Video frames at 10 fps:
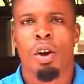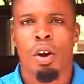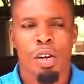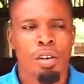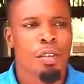
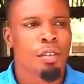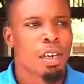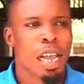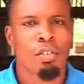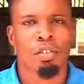or any of the
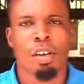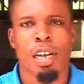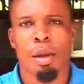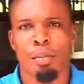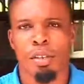livestock
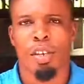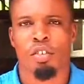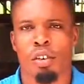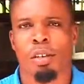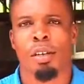
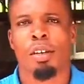habitation.